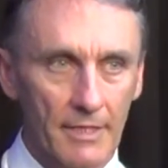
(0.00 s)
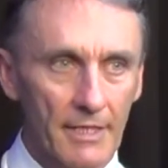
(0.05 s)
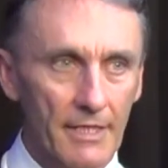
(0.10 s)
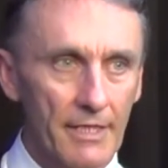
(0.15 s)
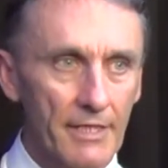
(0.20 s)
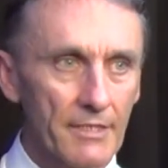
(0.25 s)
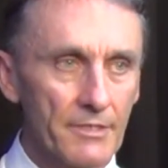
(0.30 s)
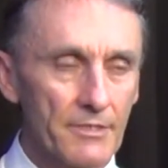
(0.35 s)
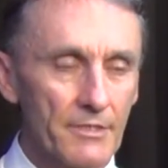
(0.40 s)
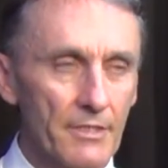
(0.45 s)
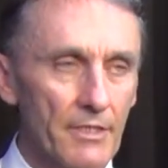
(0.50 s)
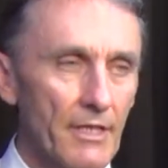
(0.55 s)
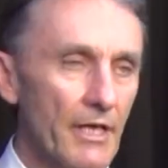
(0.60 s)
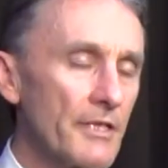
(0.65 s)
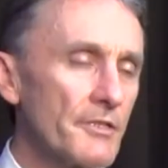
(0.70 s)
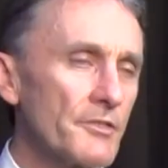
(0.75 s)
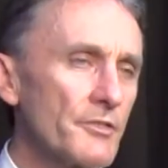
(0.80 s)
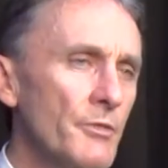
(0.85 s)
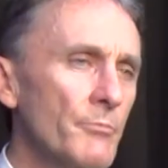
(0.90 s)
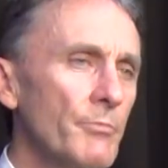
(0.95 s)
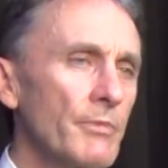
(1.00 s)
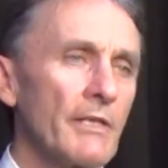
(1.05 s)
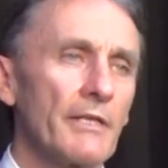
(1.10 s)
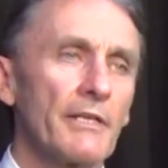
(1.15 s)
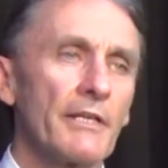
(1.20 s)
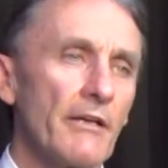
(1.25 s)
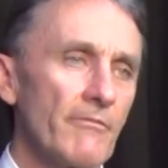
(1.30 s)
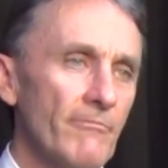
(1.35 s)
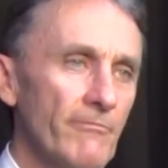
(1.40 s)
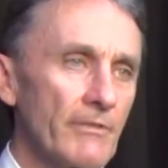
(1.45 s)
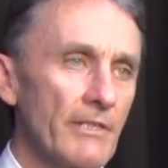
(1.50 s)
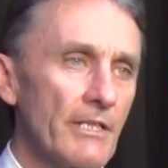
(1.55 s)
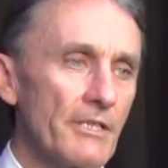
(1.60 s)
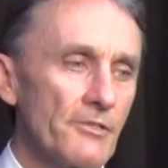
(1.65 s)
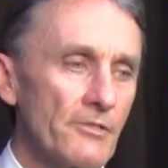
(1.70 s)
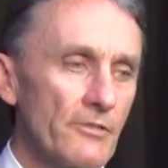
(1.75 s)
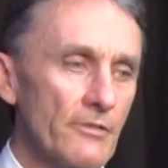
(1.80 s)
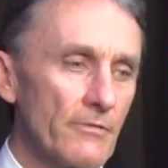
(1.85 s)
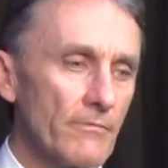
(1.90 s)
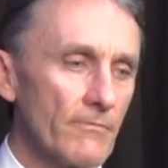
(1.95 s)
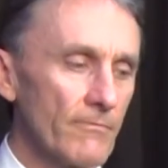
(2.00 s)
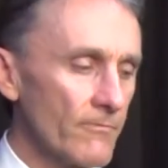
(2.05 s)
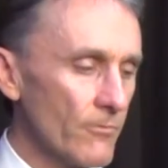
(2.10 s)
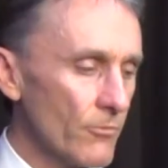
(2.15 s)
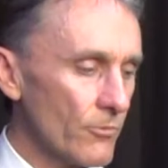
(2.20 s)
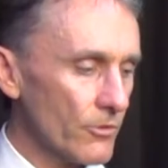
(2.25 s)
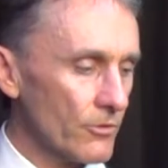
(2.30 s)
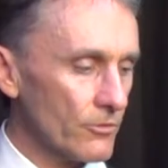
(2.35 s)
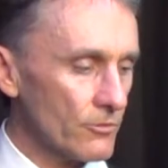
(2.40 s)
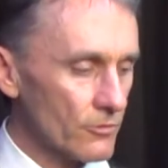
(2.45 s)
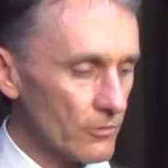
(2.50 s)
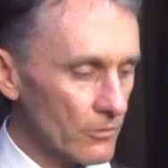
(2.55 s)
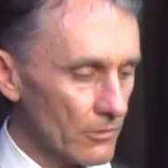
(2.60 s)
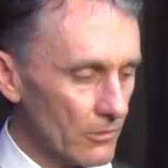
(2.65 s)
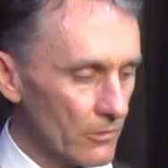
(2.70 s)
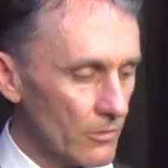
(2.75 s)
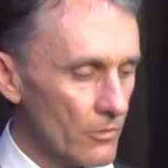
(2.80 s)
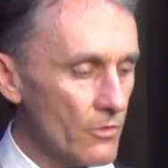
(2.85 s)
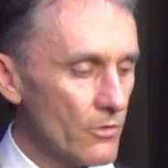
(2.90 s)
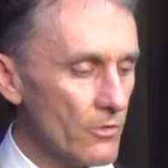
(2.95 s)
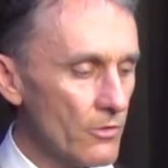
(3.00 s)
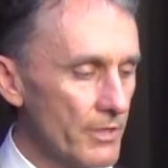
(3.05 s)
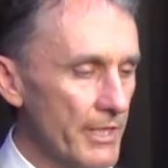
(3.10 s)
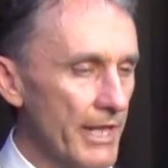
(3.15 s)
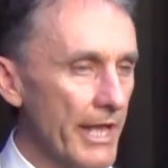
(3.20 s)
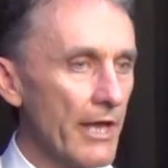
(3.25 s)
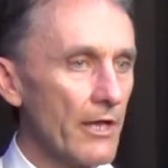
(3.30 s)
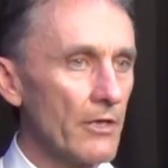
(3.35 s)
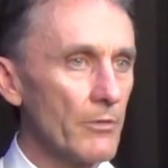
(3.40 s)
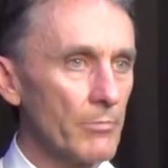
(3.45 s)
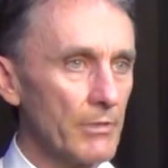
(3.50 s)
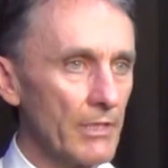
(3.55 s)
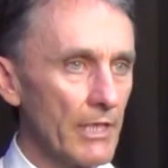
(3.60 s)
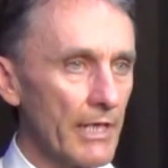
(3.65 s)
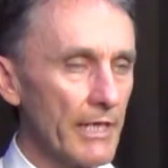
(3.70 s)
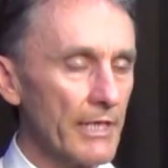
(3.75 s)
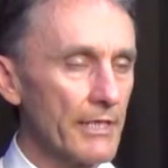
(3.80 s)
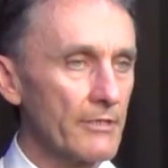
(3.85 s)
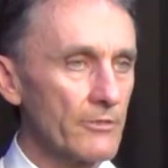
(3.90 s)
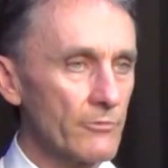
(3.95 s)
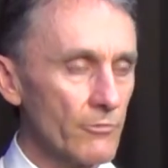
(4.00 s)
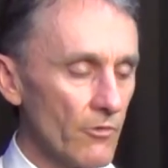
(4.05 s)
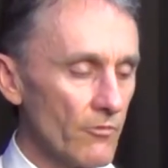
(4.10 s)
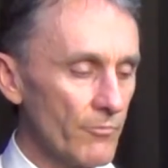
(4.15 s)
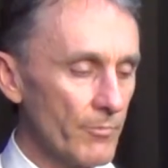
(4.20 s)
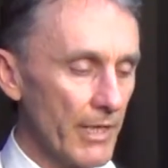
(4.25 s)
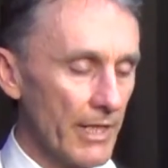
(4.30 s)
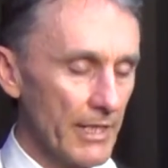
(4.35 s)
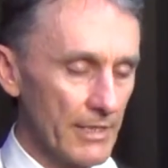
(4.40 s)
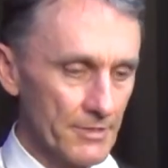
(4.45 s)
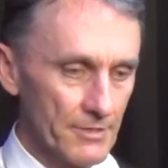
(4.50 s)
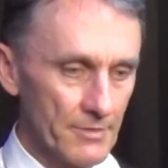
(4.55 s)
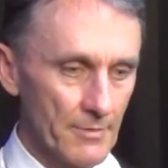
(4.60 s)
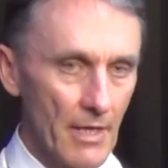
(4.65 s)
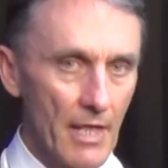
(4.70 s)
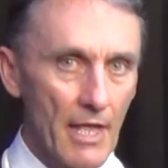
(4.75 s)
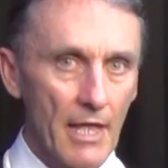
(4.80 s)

is a simple enough lesson for you to learn how to play 12 bars.